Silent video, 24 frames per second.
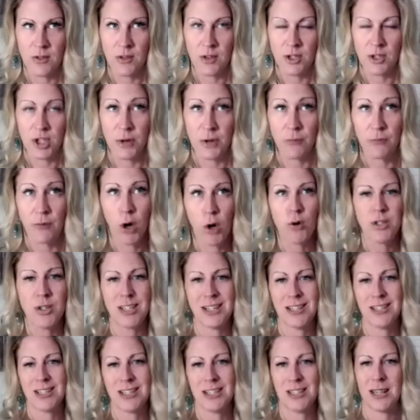
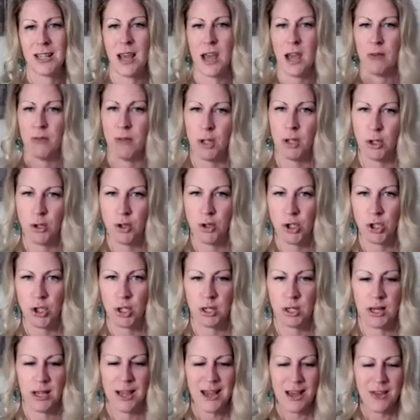devoted to their
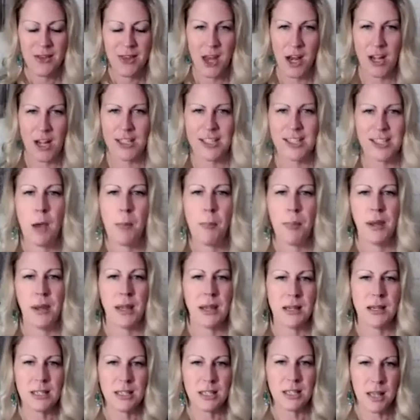evolution, that are stepping
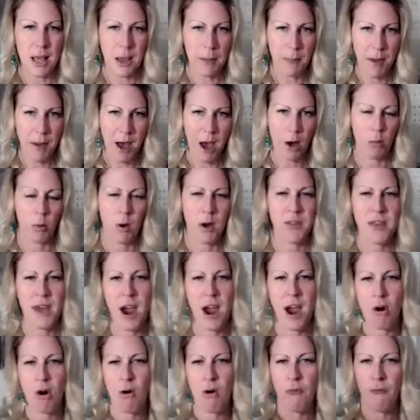into their power,
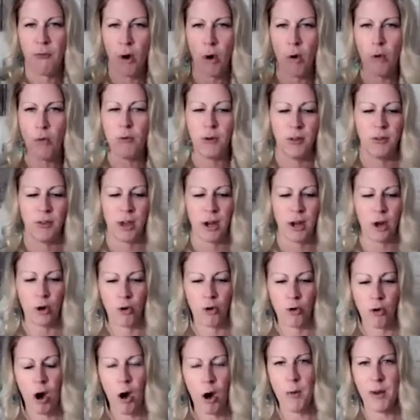that are evolving, that are
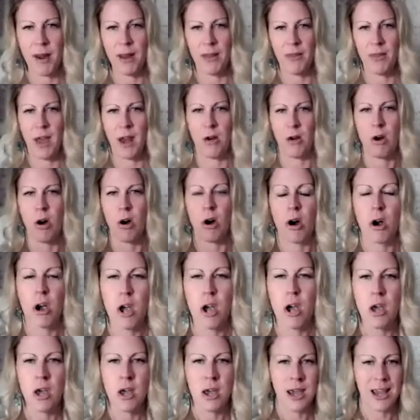growing, that are
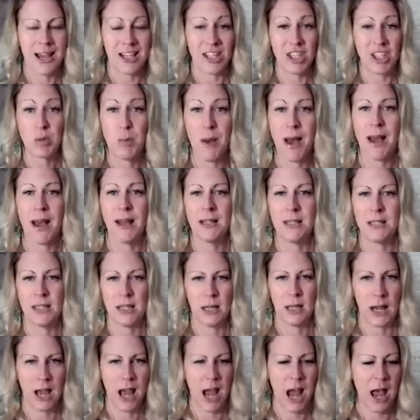
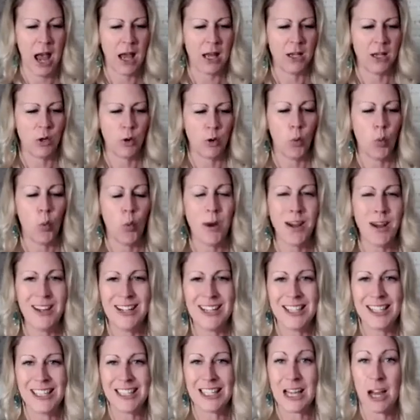expanding. And
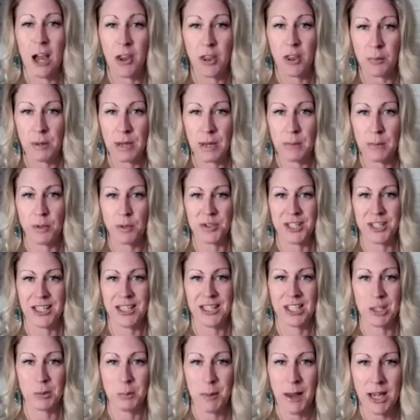witnessing other people's
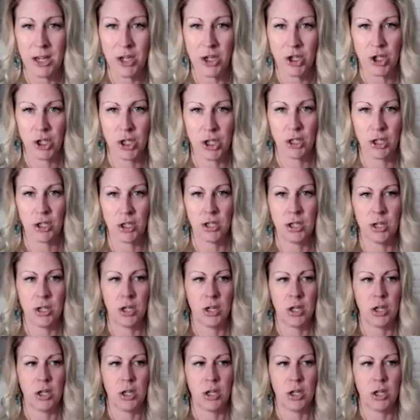expansion